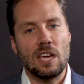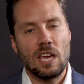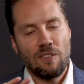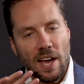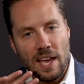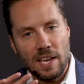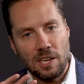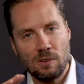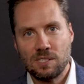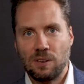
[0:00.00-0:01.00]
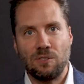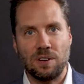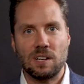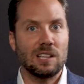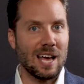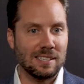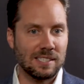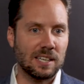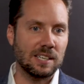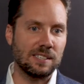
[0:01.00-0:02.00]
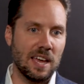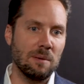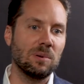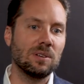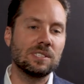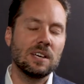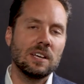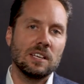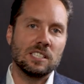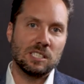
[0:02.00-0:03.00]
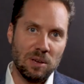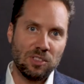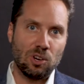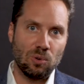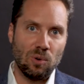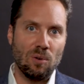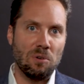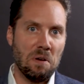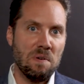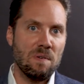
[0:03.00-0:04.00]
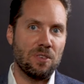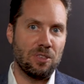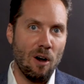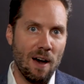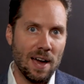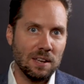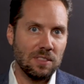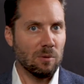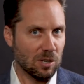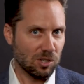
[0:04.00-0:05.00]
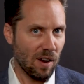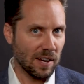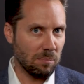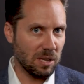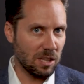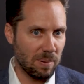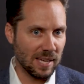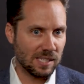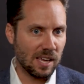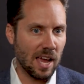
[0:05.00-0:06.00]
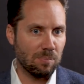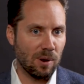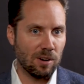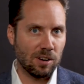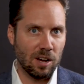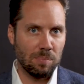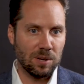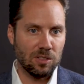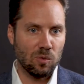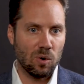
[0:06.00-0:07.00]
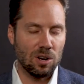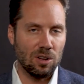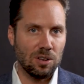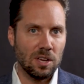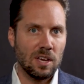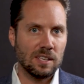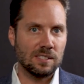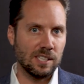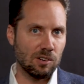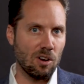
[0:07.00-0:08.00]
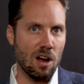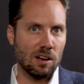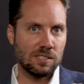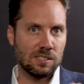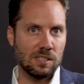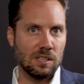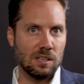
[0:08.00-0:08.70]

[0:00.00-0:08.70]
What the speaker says: If I use different classic examples, Smith Corona thought they were trying to be the best typewriter company in the world. Xerox